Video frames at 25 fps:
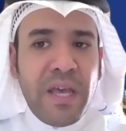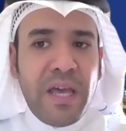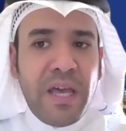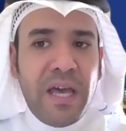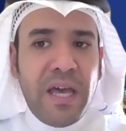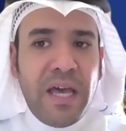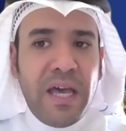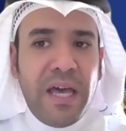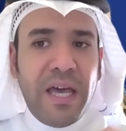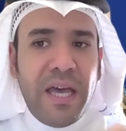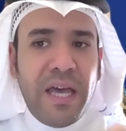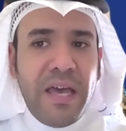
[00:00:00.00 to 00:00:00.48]

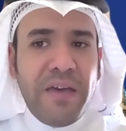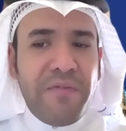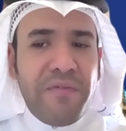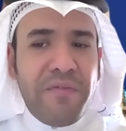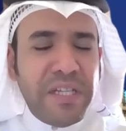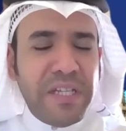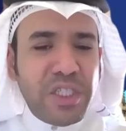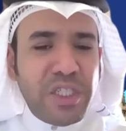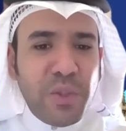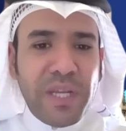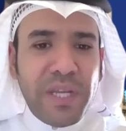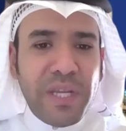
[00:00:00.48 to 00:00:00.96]
Uh,
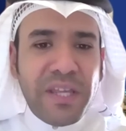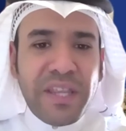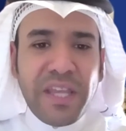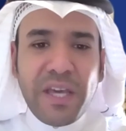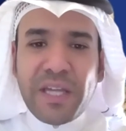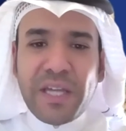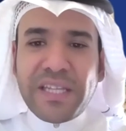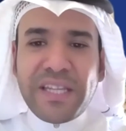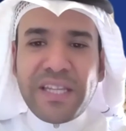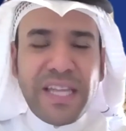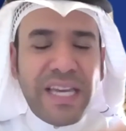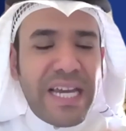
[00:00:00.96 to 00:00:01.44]
eventually,
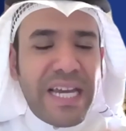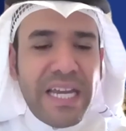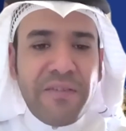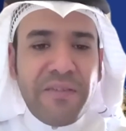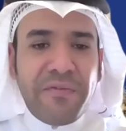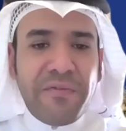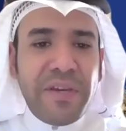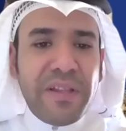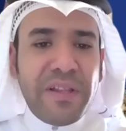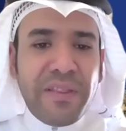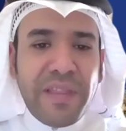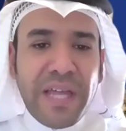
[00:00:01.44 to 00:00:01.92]
they they're going to
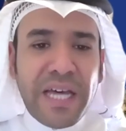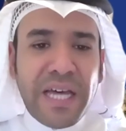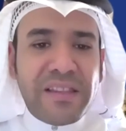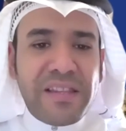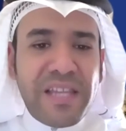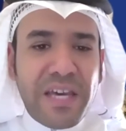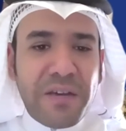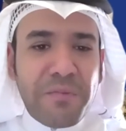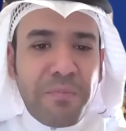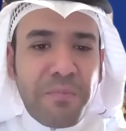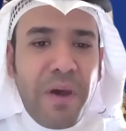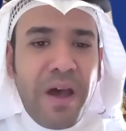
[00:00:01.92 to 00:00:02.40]
feel that
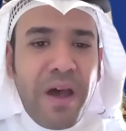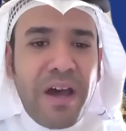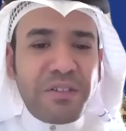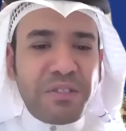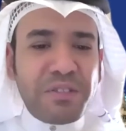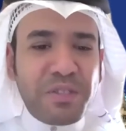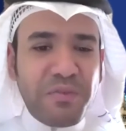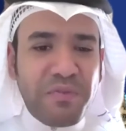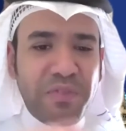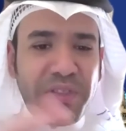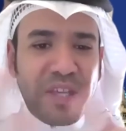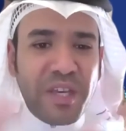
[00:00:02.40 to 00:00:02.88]
they're
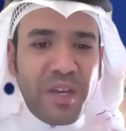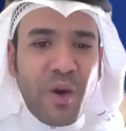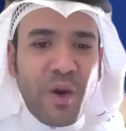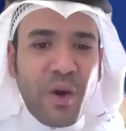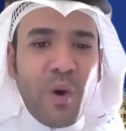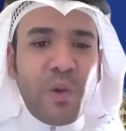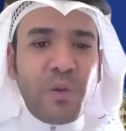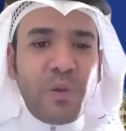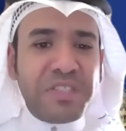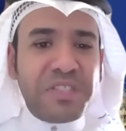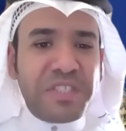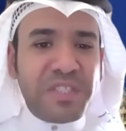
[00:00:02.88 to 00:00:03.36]
part of the
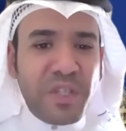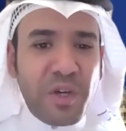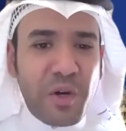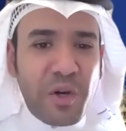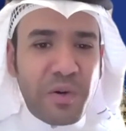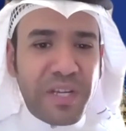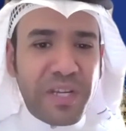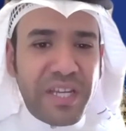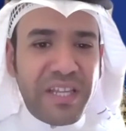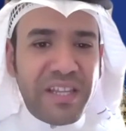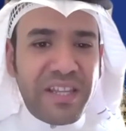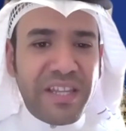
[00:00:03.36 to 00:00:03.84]
whole
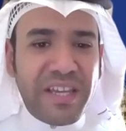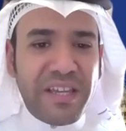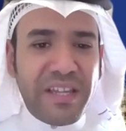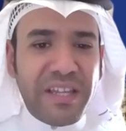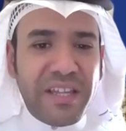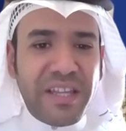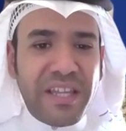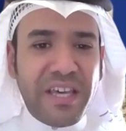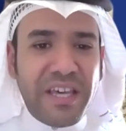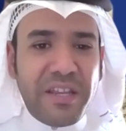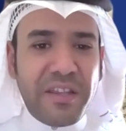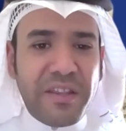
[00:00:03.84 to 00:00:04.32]
story. They
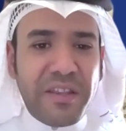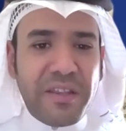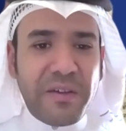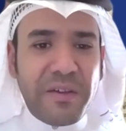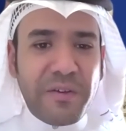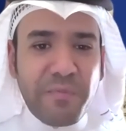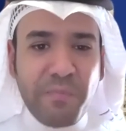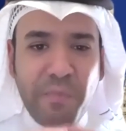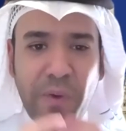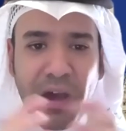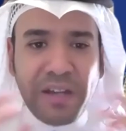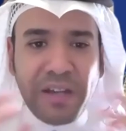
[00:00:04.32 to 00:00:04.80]
they're, they're
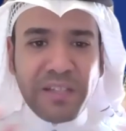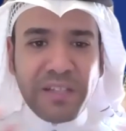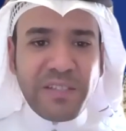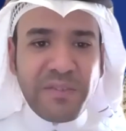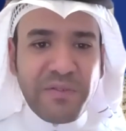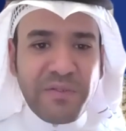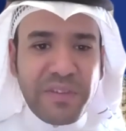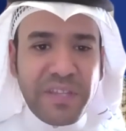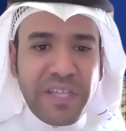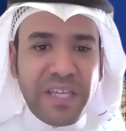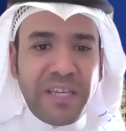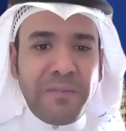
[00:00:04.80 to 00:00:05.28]
part
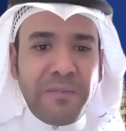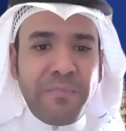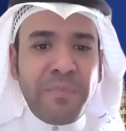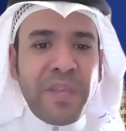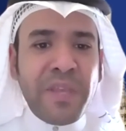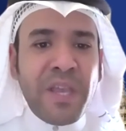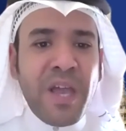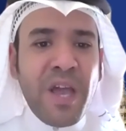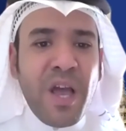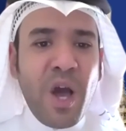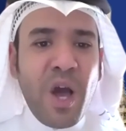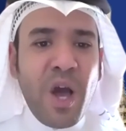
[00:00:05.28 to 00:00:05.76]
of the
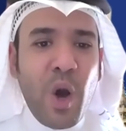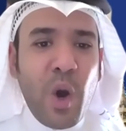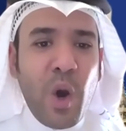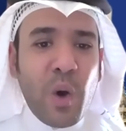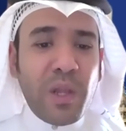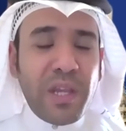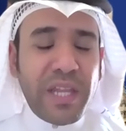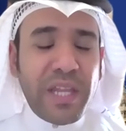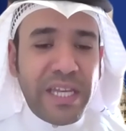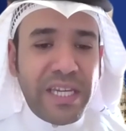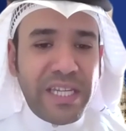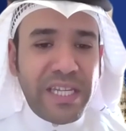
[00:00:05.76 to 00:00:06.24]

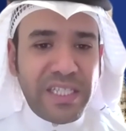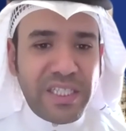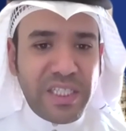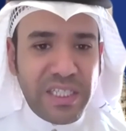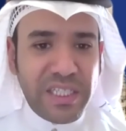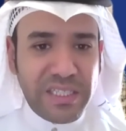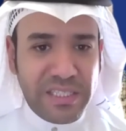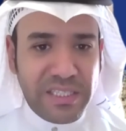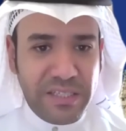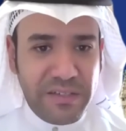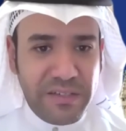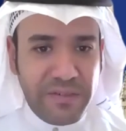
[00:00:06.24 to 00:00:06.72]
whole
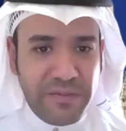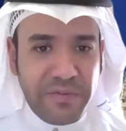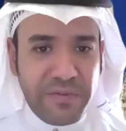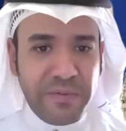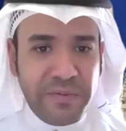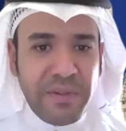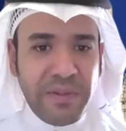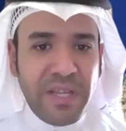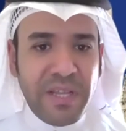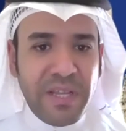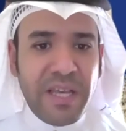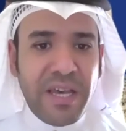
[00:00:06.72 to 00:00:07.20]
initiative,
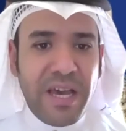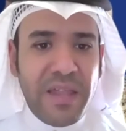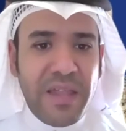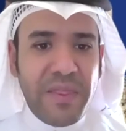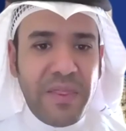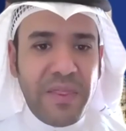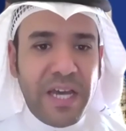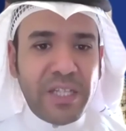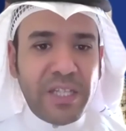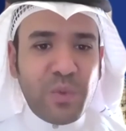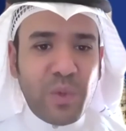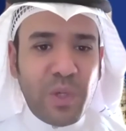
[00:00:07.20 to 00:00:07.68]
and
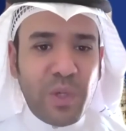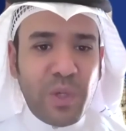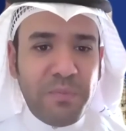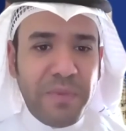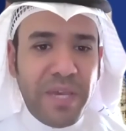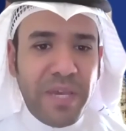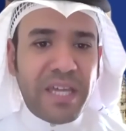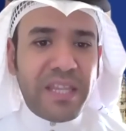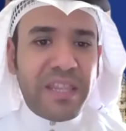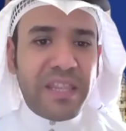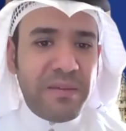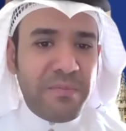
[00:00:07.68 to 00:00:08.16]
that will
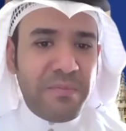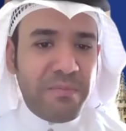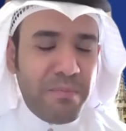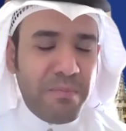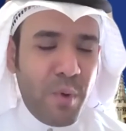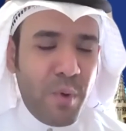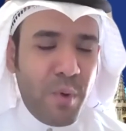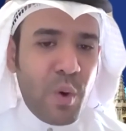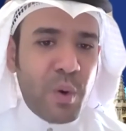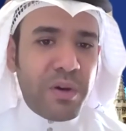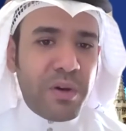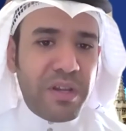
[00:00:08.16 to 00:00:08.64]
make them
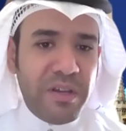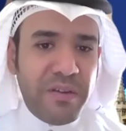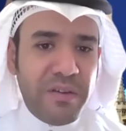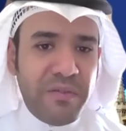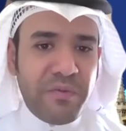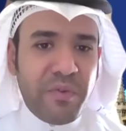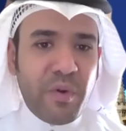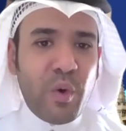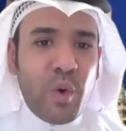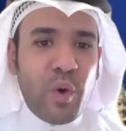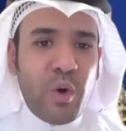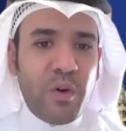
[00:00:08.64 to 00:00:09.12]
more
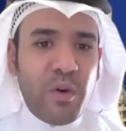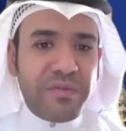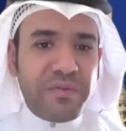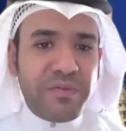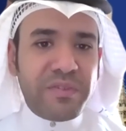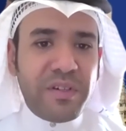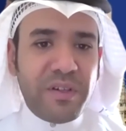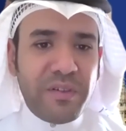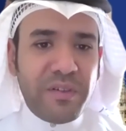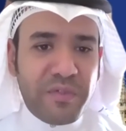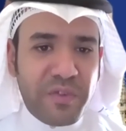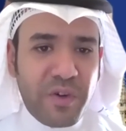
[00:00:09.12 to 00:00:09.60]
involved,
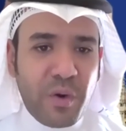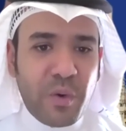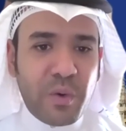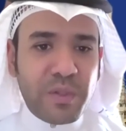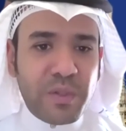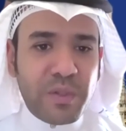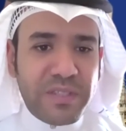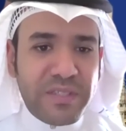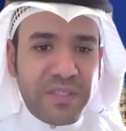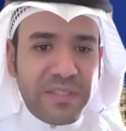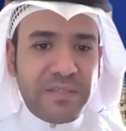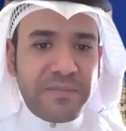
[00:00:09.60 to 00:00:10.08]
of
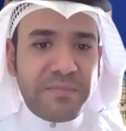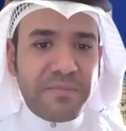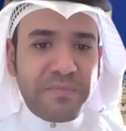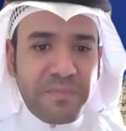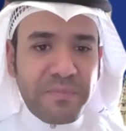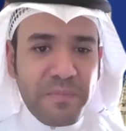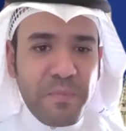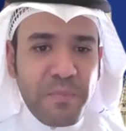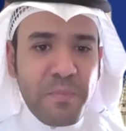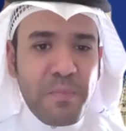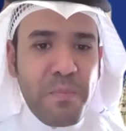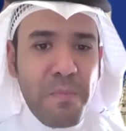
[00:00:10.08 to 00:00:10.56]
course.
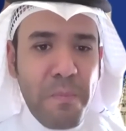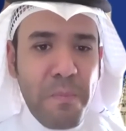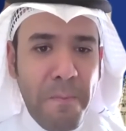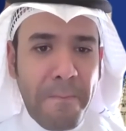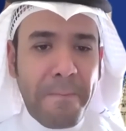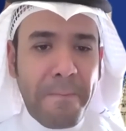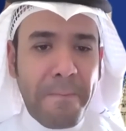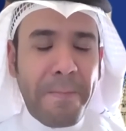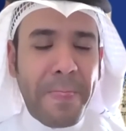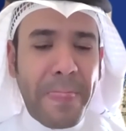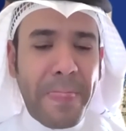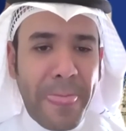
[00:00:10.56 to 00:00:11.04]

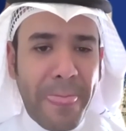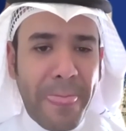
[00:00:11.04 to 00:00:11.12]
Yeah.